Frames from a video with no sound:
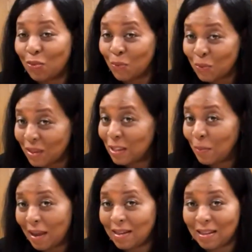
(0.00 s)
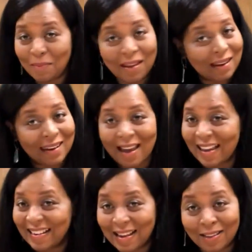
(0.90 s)
through this pandemic,
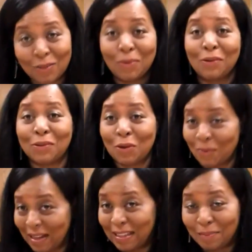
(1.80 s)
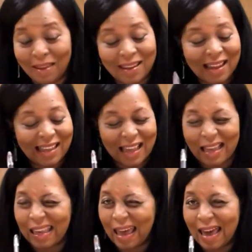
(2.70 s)
not Dr. Reynolds corrected me, and I
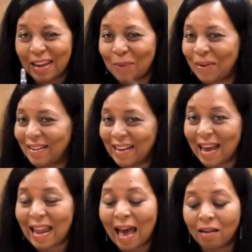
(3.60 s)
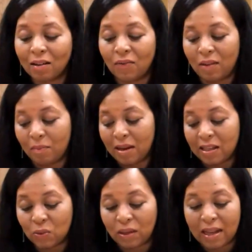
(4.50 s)
get it. We are not out of it, but
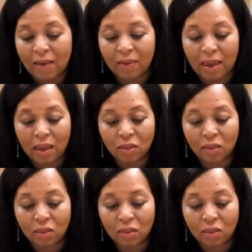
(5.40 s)
as we navigate